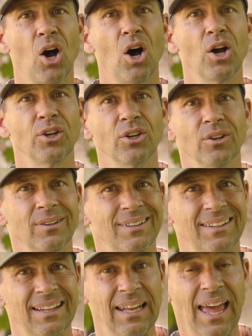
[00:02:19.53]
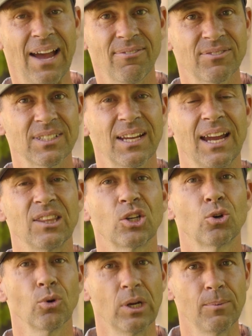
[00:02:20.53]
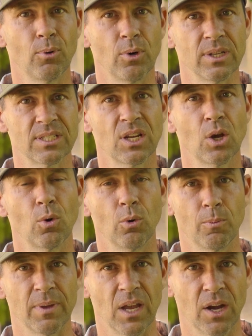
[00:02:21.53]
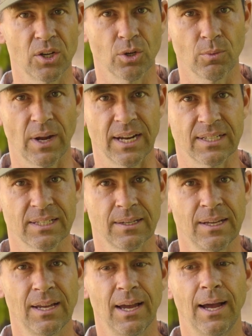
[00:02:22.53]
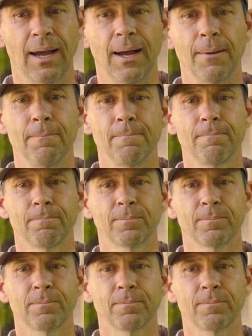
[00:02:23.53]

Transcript: on your left and the green buoys will be on your right. Um,